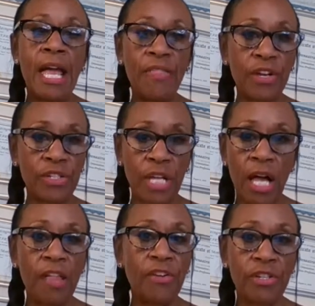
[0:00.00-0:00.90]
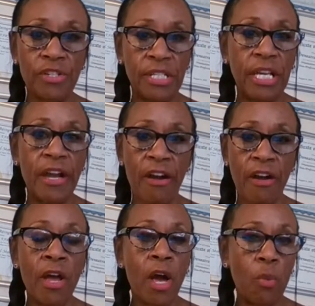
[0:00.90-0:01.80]
And there's others
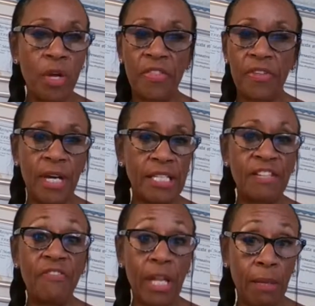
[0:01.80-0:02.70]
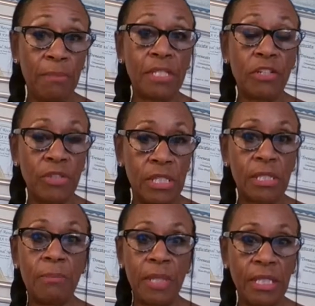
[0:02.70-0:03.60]
there with developmental
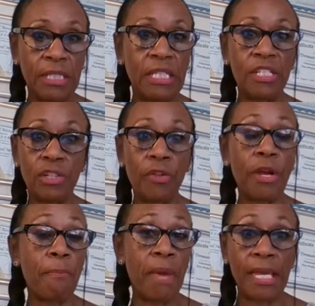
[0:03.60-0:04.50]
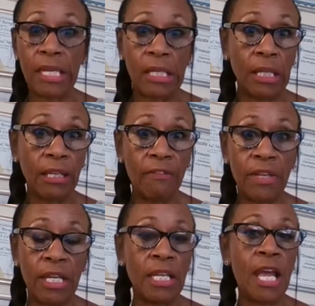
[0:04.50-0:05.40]
disabilities, so they're making a
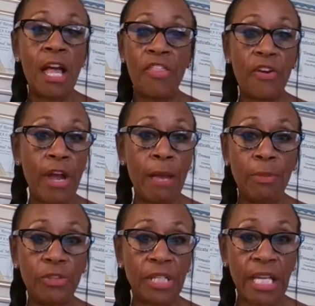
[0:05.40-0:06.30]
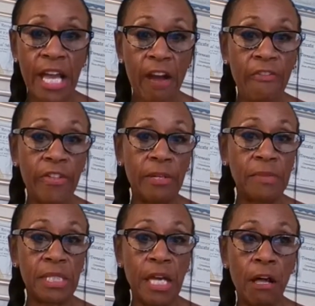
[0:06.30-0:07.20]
living. They're able to care for
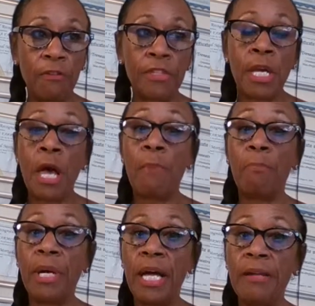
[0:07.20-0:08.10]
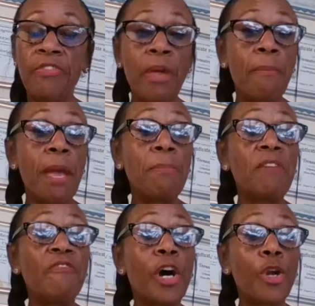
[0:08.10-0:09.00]
themselves, but they may
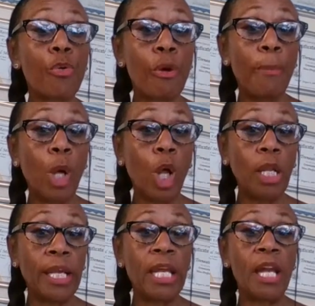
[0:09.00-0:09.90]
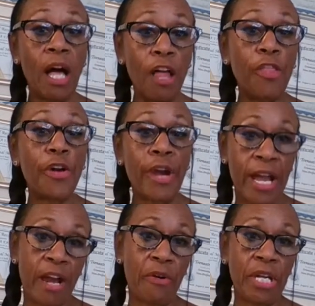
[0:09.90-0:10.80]
be vulnerable in other
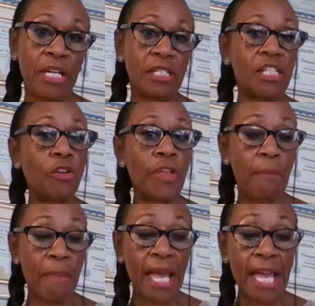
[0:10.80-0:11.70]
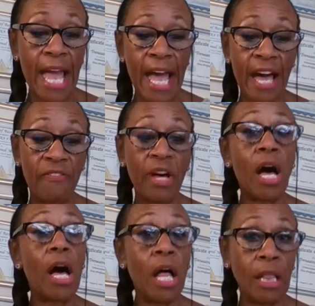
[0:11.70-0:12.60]
areas, so they may have
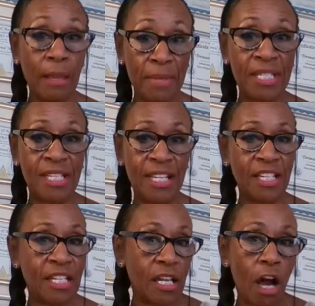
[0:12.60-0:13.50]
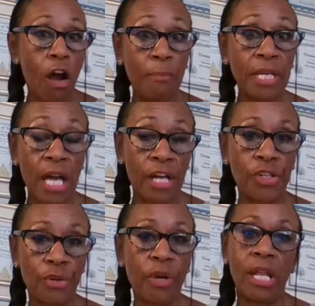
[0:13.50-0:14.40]
a limited or be
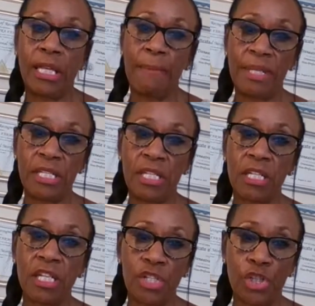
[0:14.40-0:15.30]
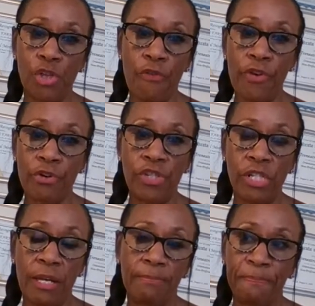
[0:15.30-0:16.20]
under a limited
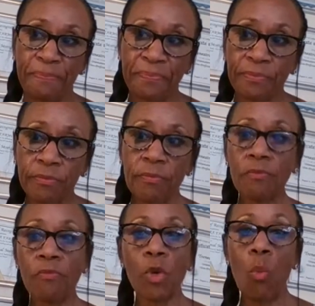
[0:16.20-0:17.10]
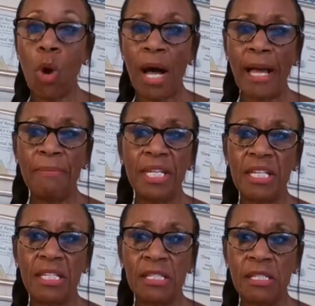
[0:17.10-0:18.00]
conservatorship. Why?
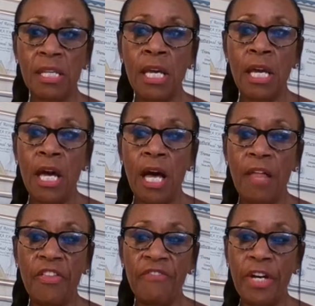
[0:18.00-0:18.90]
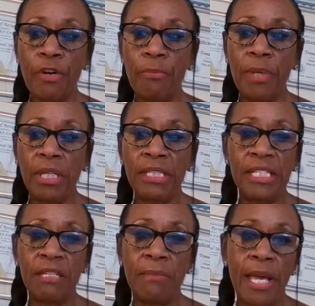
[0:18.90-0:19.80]
Because the
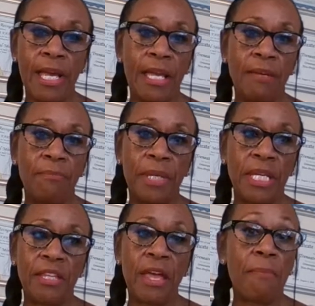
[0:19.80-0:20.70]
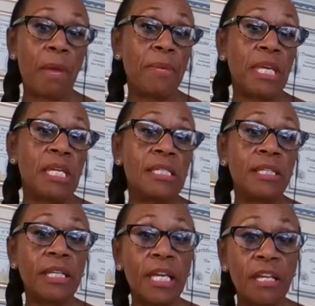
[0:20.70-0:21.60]
vulnerability may be, they may be
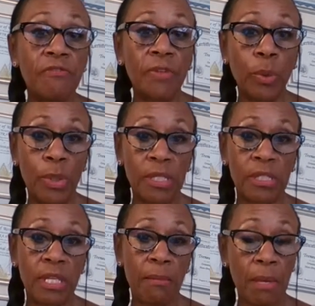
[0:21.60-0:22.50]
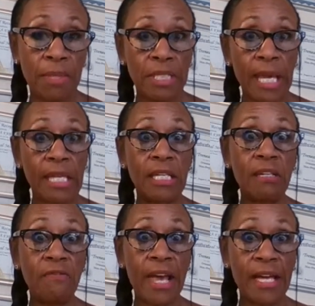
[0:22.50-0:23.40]
easily influenced. They may be taken
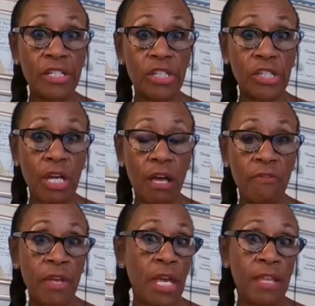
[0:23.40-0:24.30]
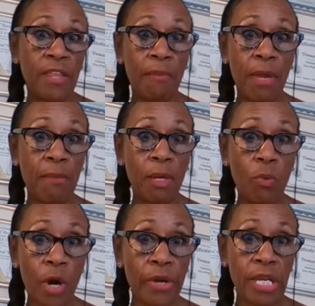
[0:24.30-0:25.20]
advantage of. They may be
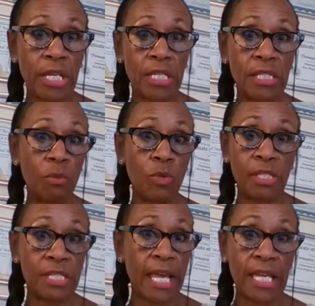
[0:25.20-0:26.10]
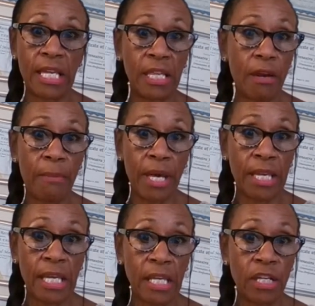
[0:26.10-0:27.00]
working and someone's taking their
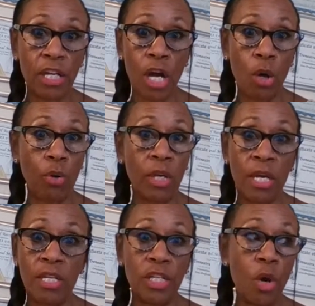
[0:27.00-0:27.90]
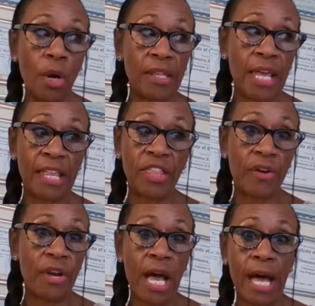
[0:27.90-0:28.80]
money, knowing that
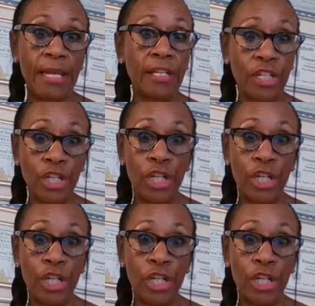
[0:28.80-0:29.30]
they're not,